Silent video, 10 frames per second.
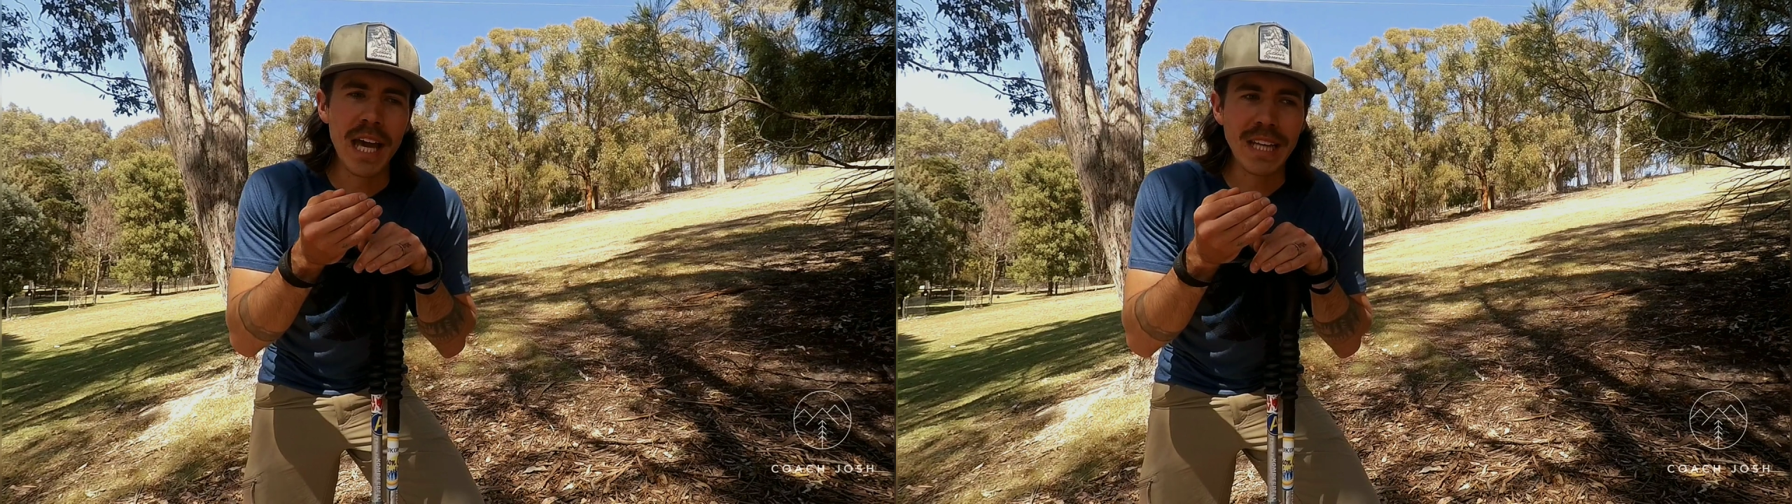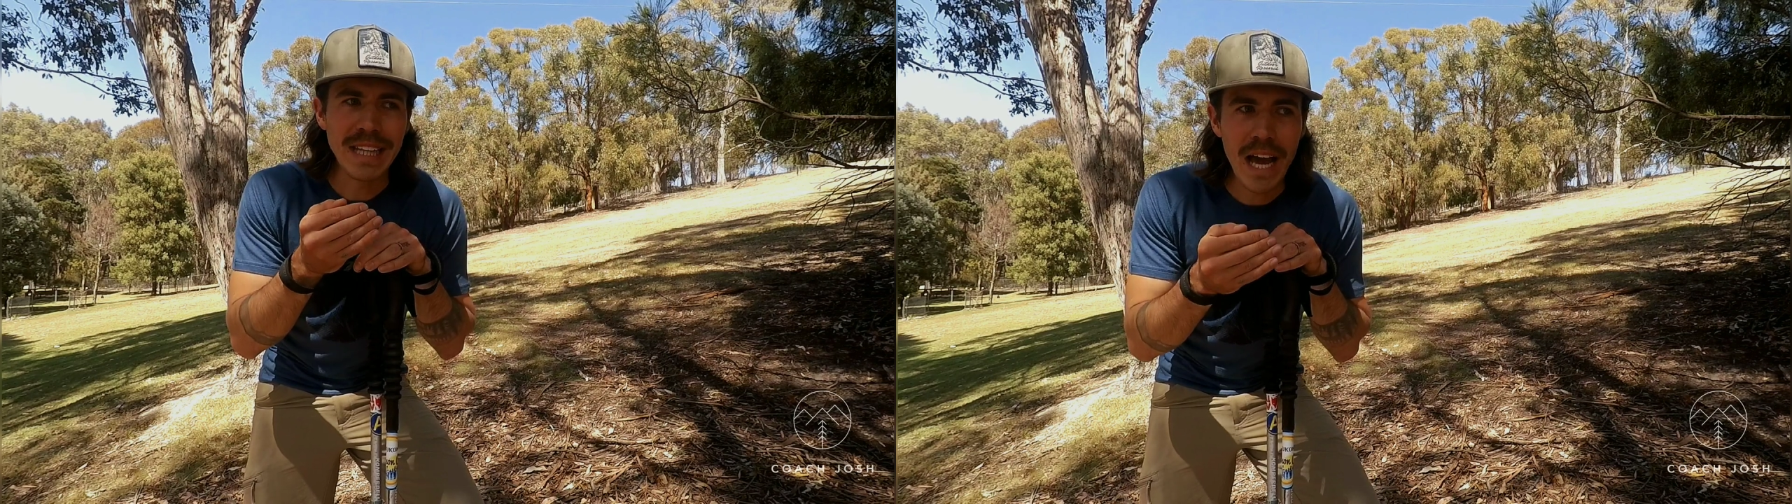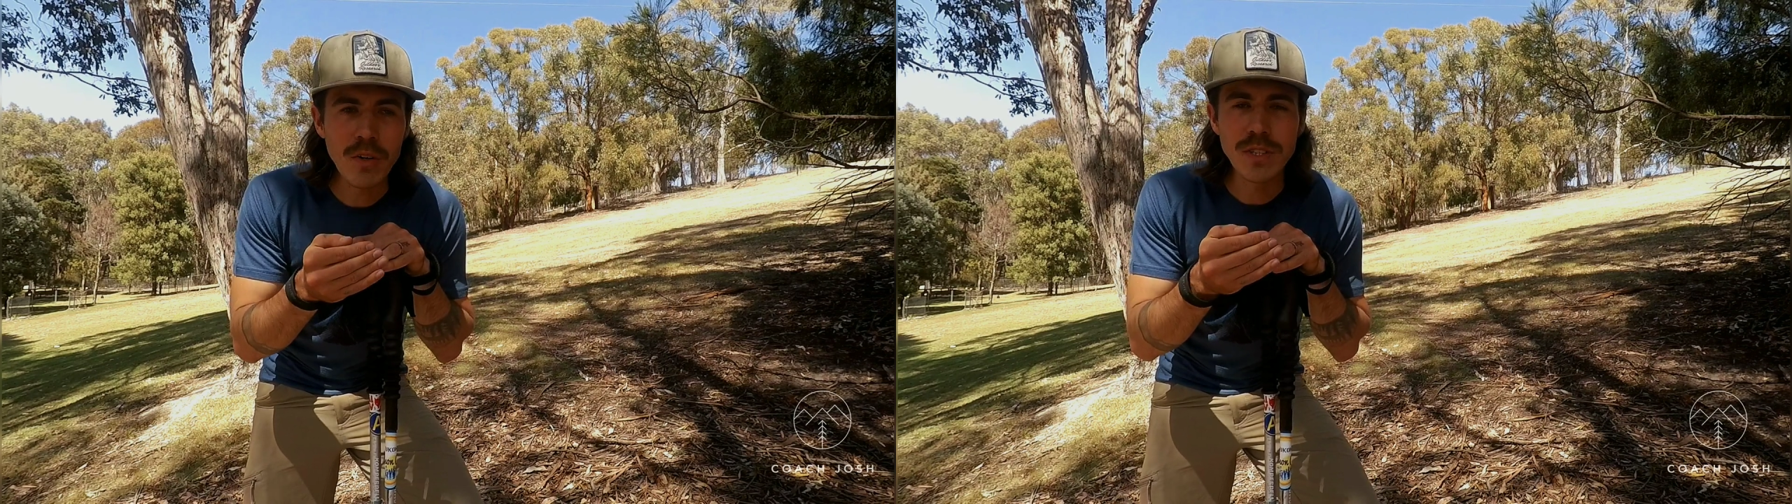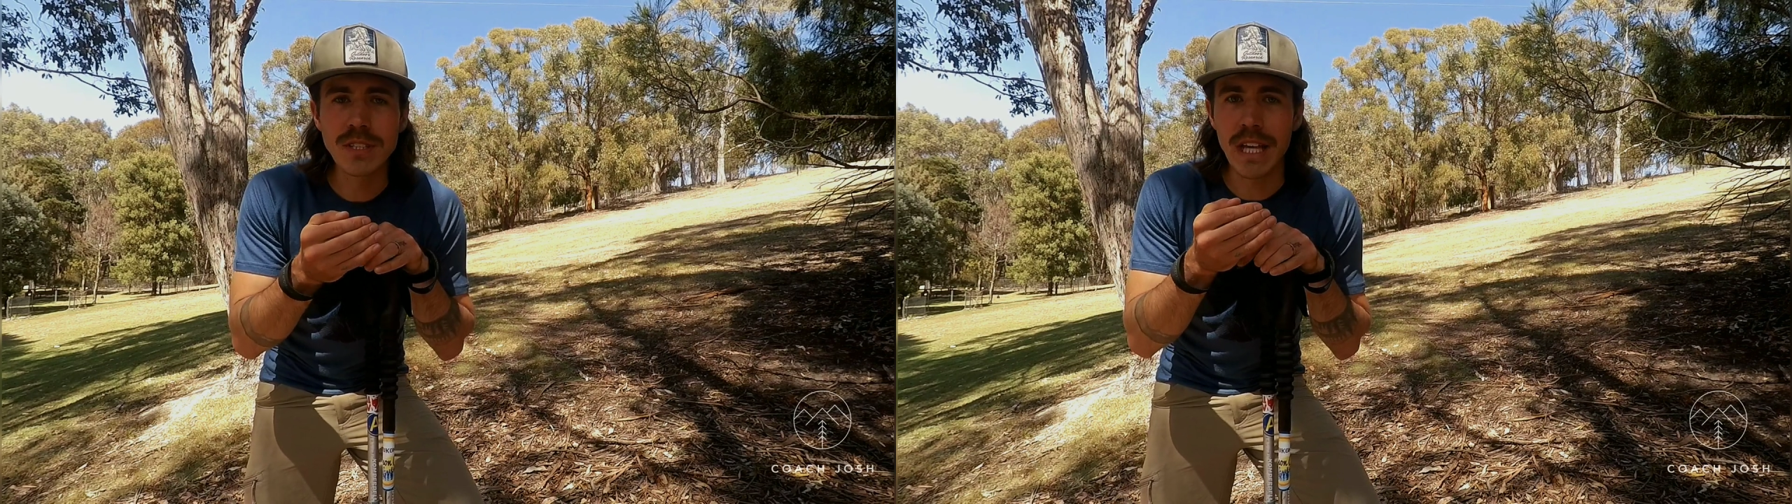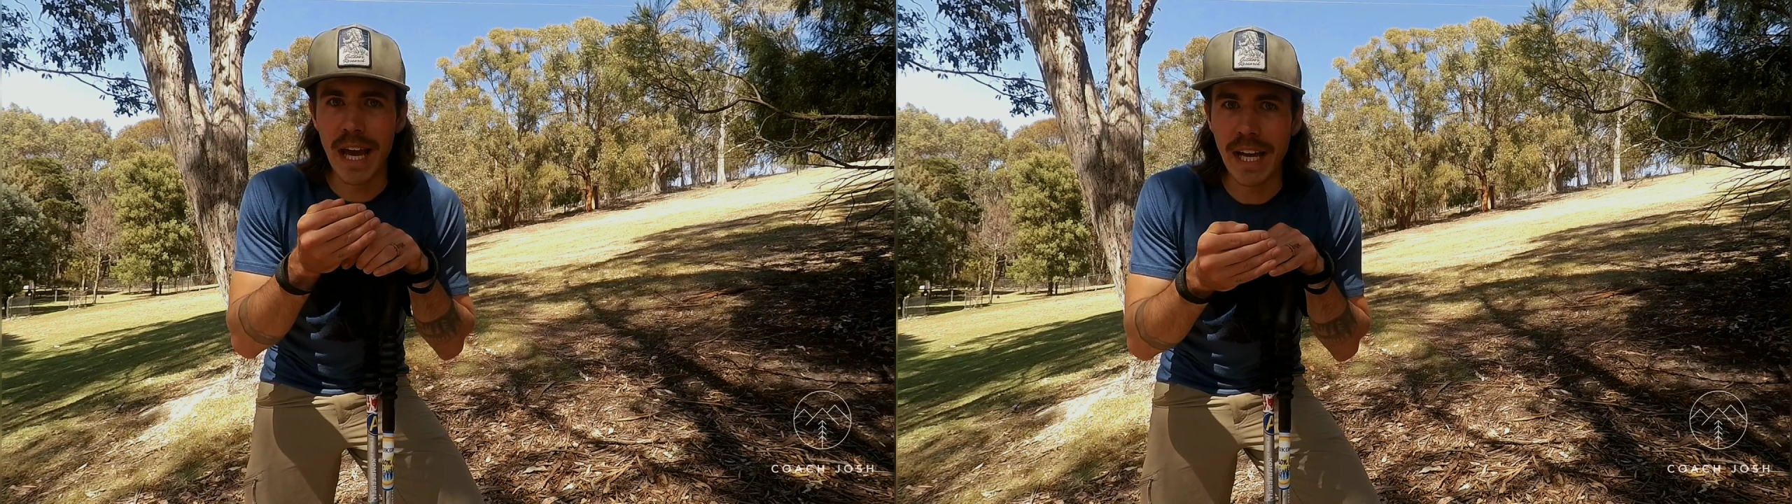it allows
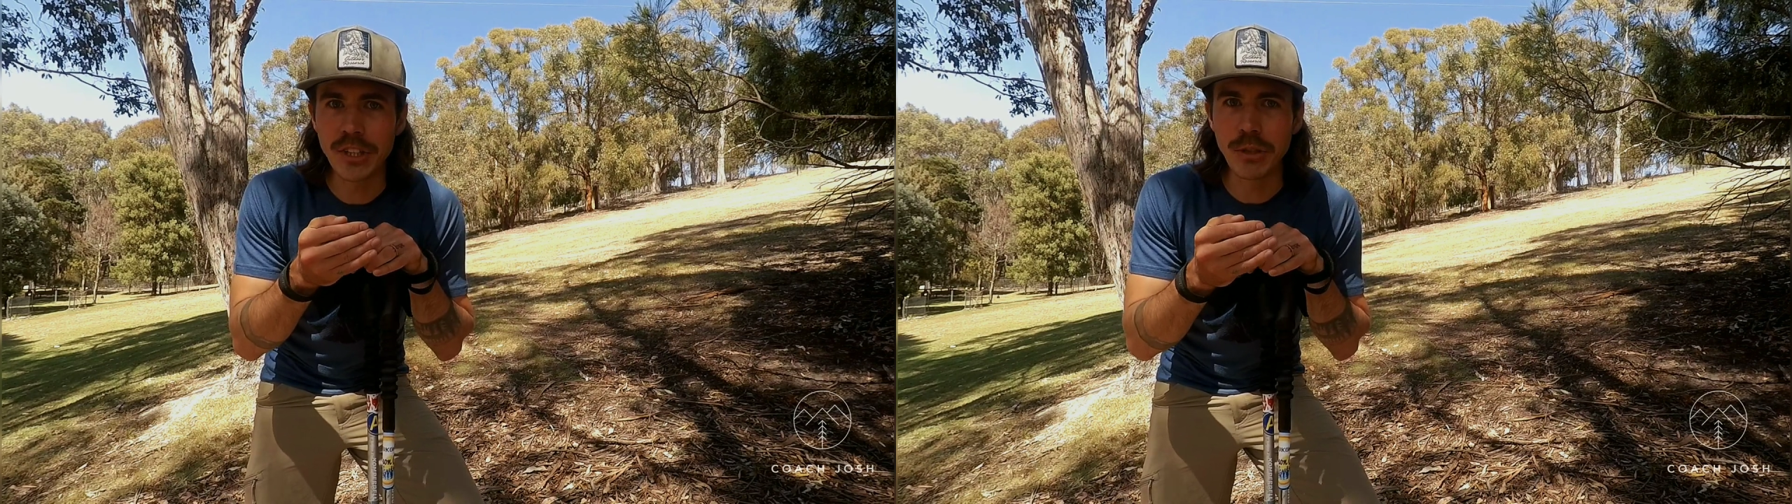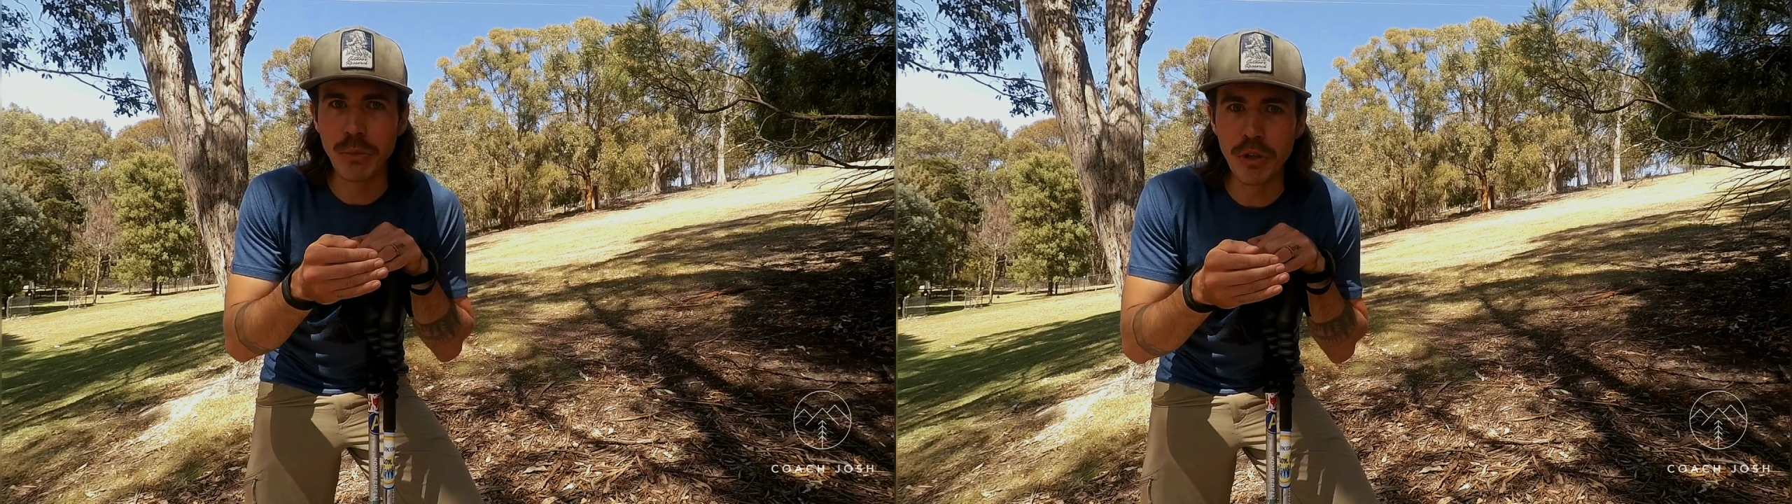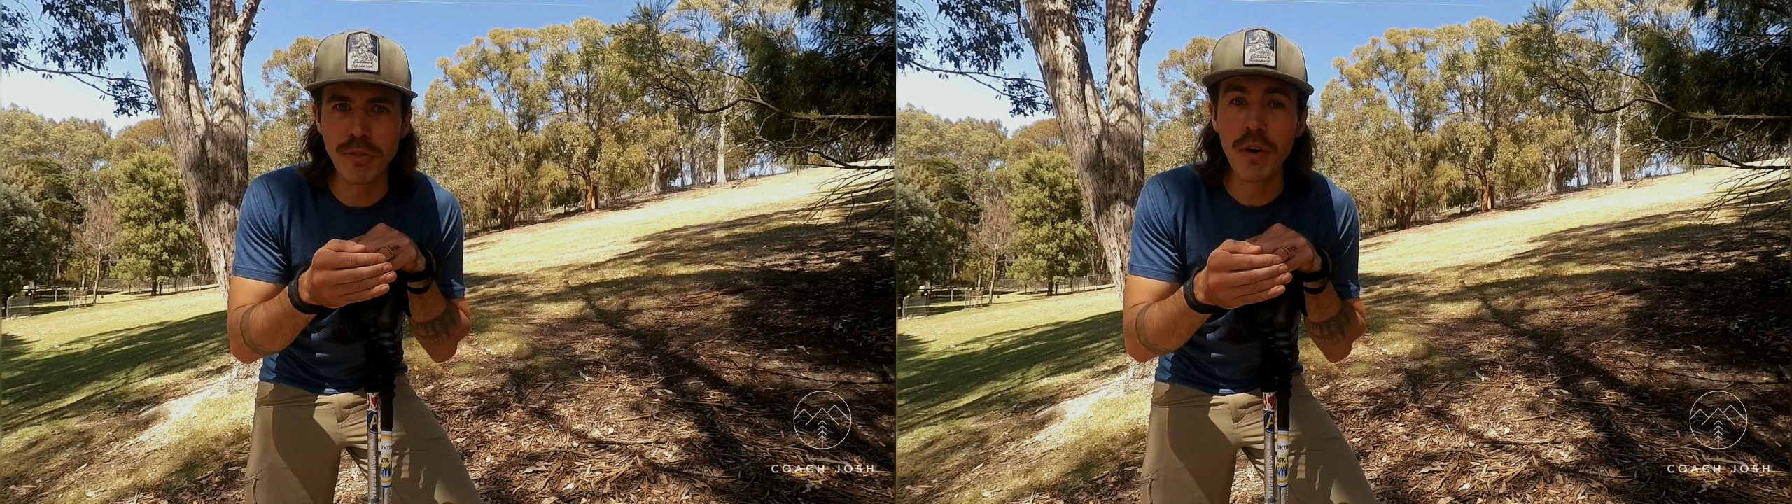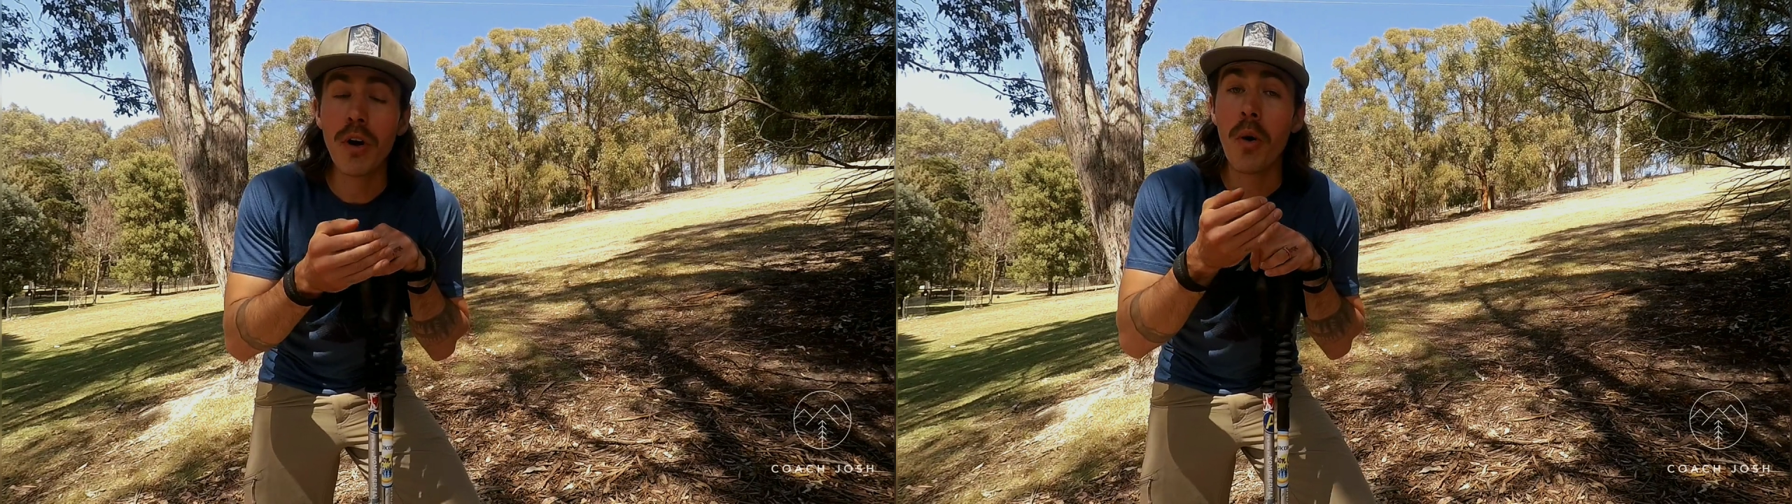us to actually move